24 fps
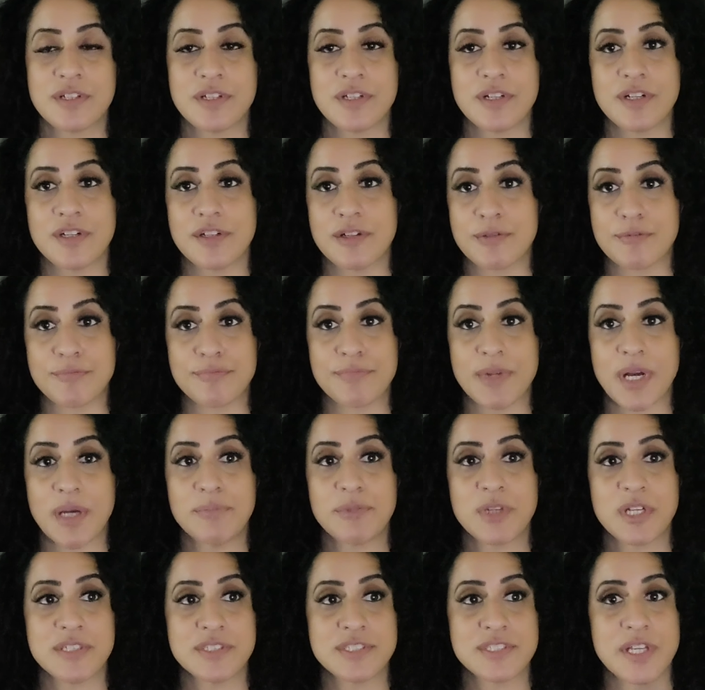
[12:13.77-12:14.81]
I'm
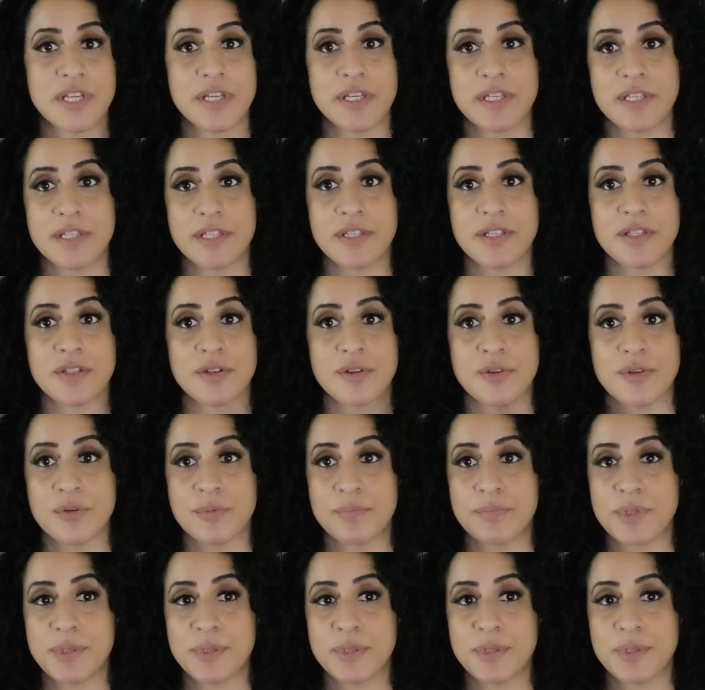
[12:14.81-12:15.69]
not saying, you know,